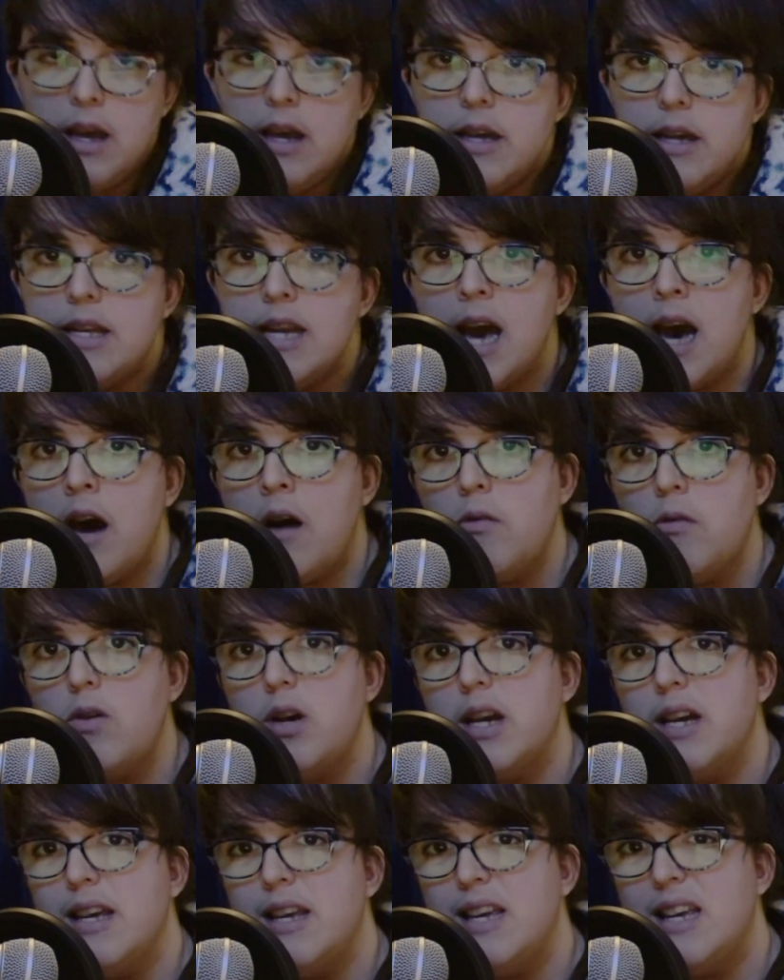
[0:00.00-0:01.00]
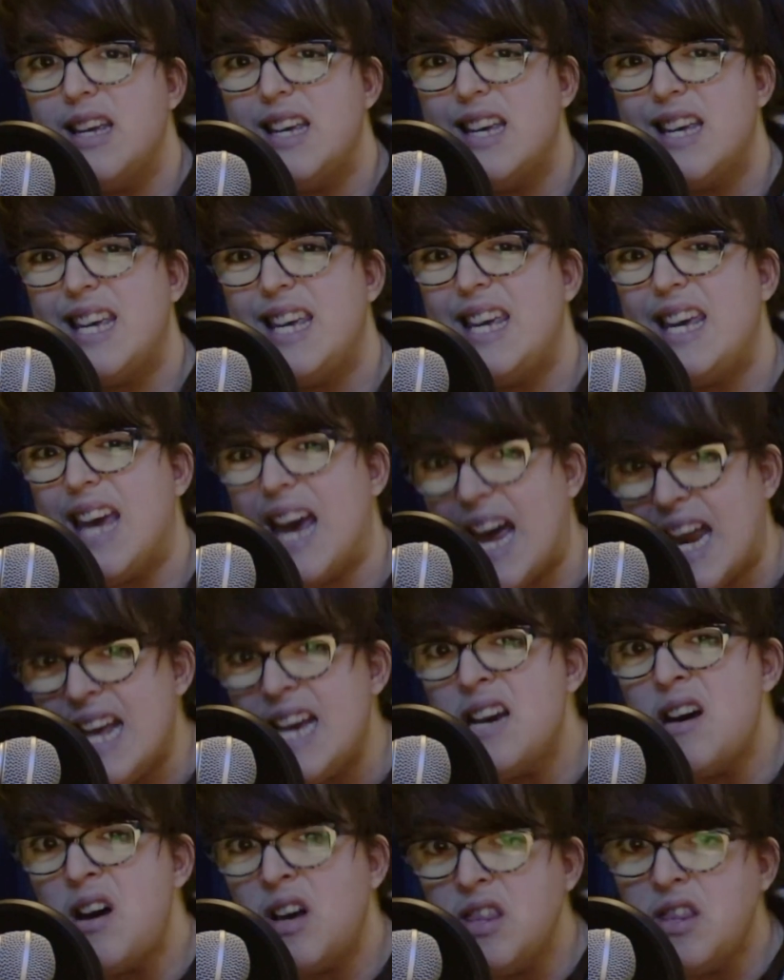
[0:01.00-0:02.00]
Now,
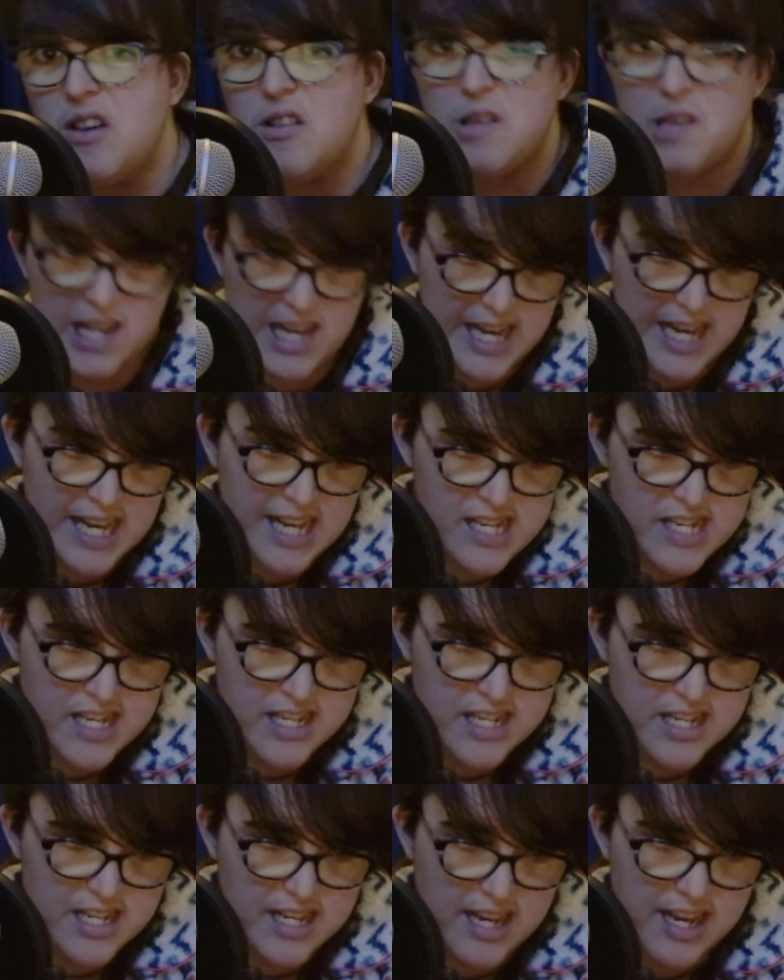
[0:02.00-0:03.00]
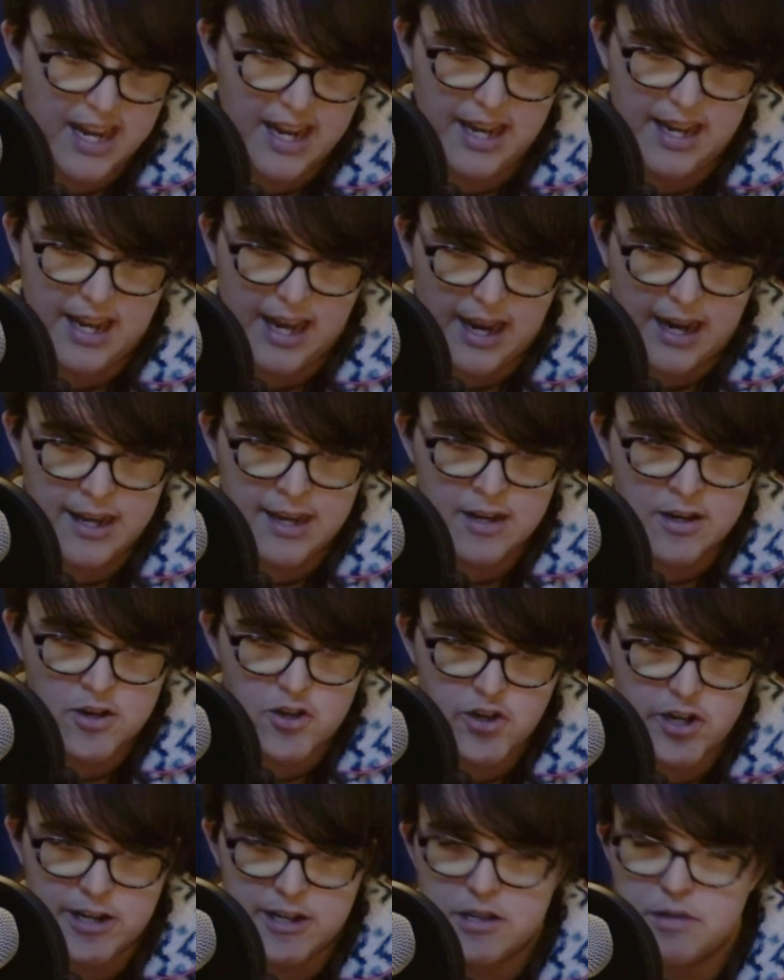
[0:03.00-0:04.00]
getting on the list and getting a
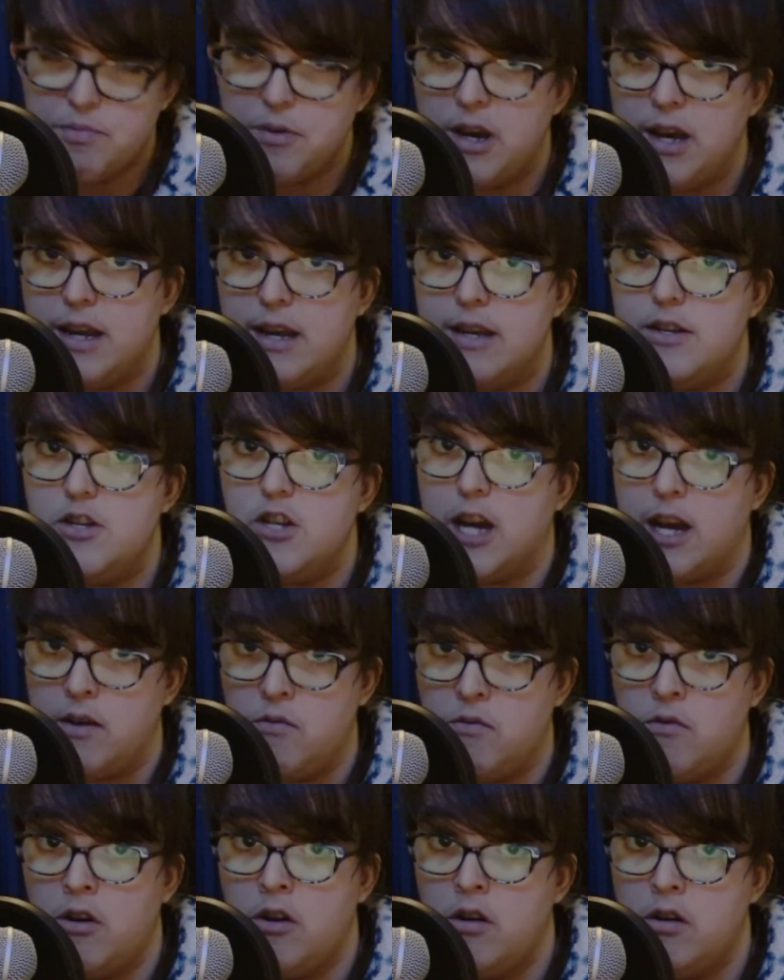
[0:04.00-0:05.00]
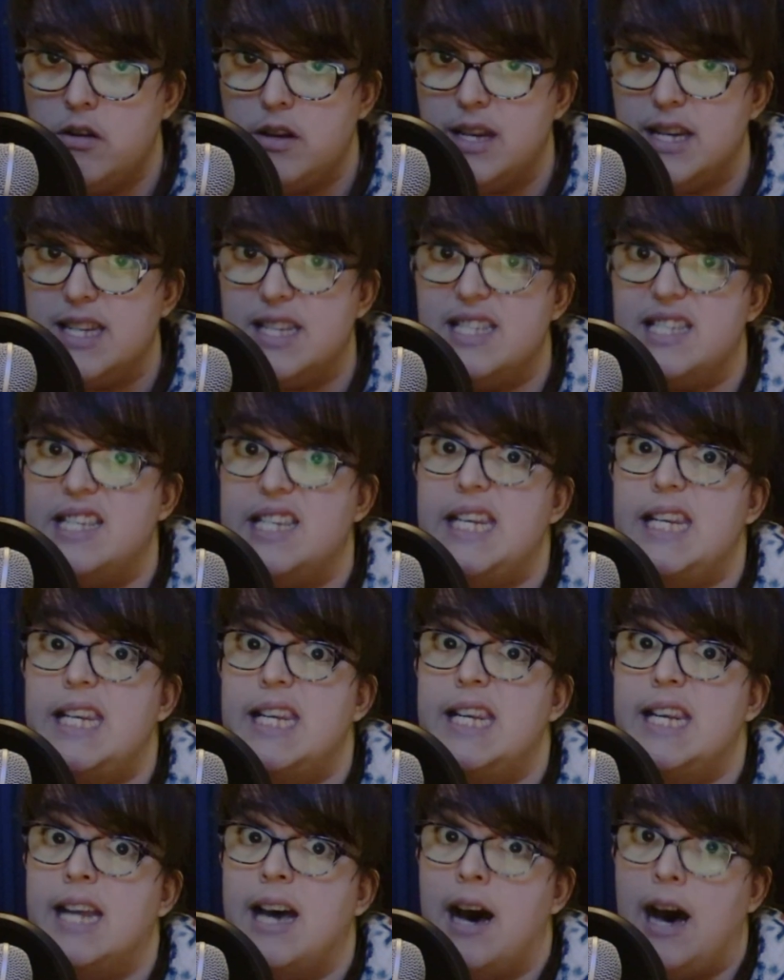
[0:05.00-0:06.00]
transplant in general is
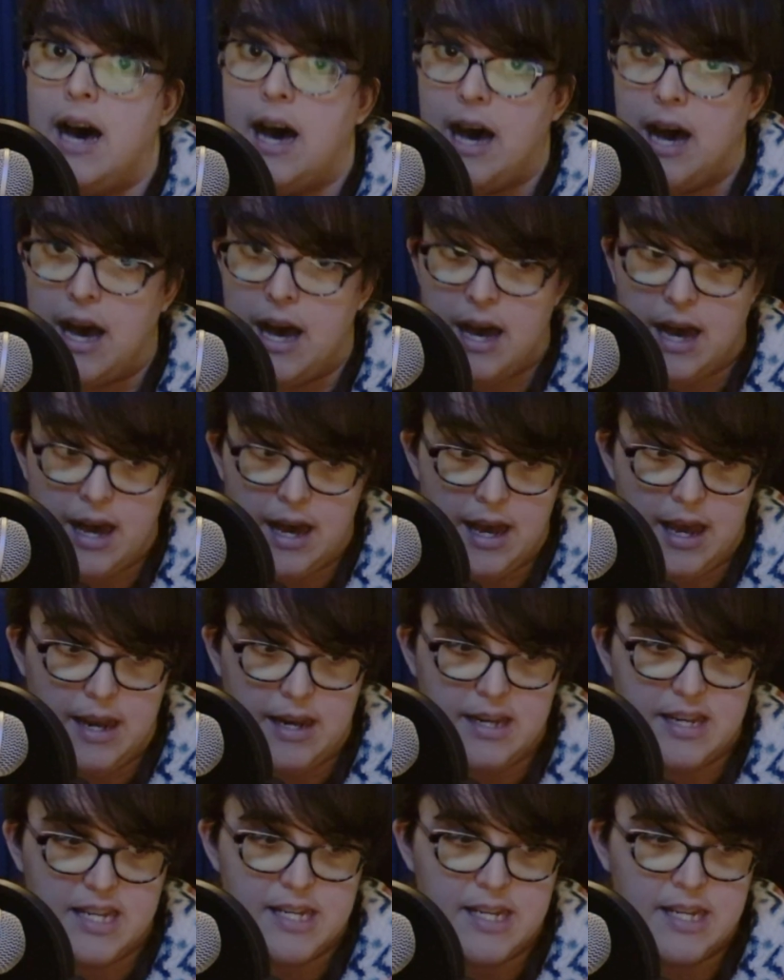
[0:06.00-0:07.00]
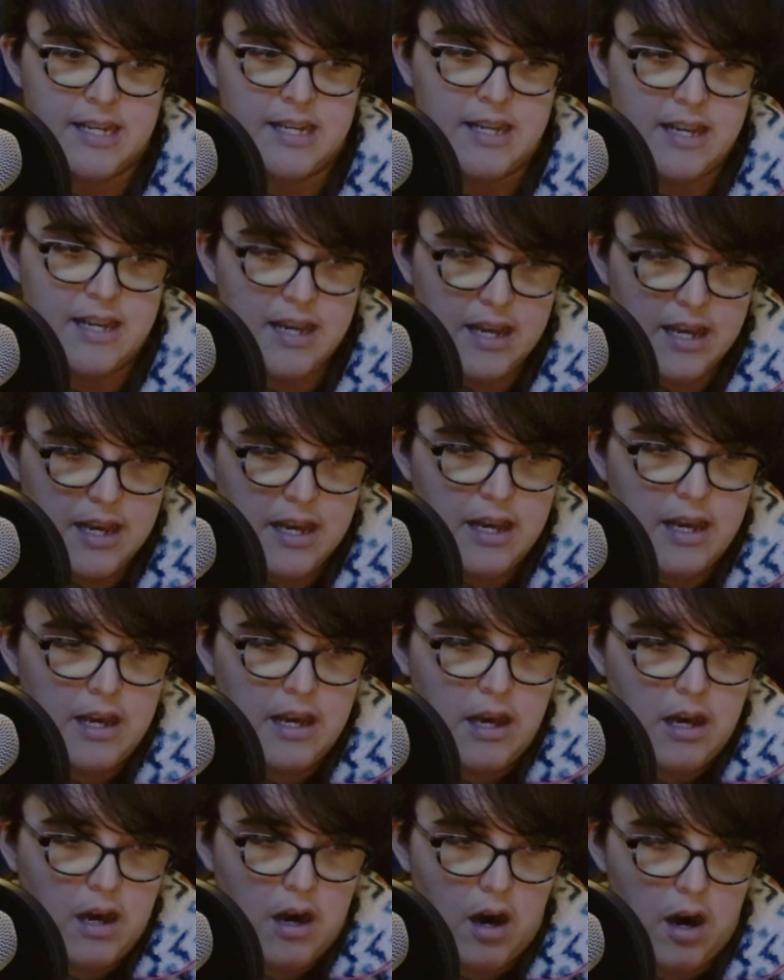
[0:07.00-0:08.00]
not
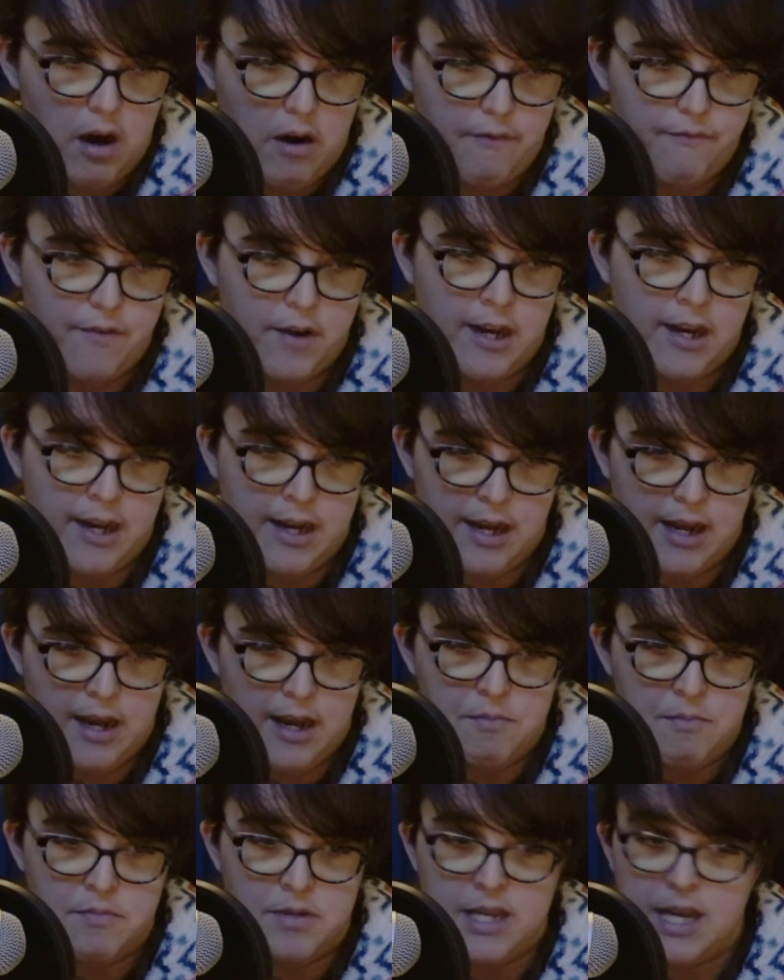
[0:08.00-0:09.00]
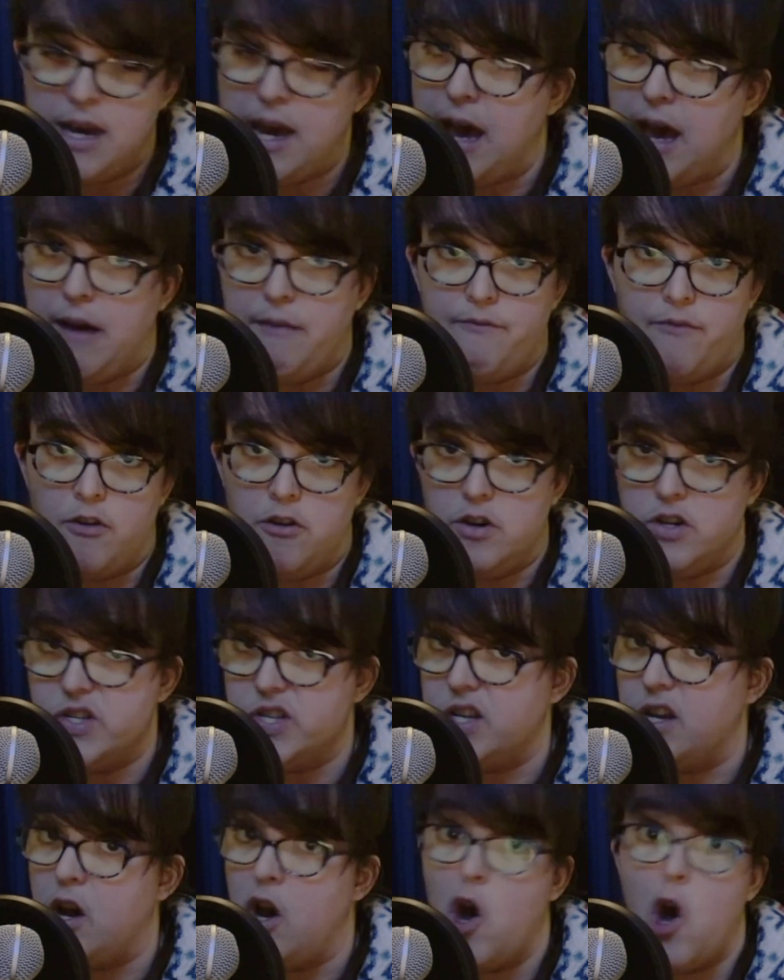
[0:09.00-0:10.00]
all fun and games at
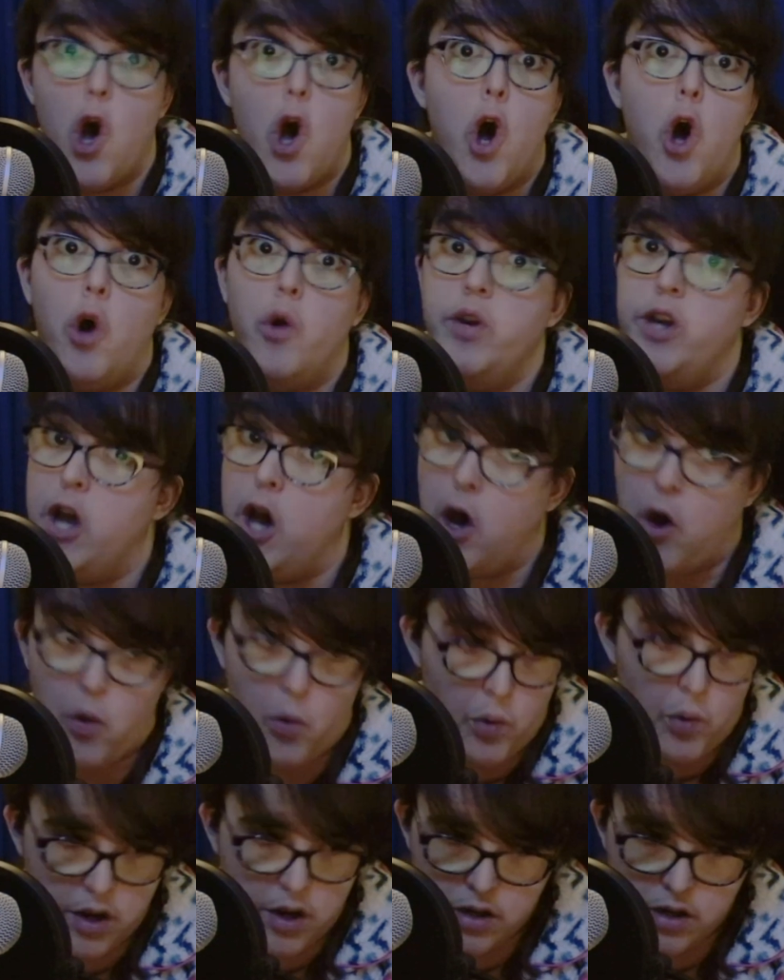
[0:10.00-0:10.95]
first. Oh, no.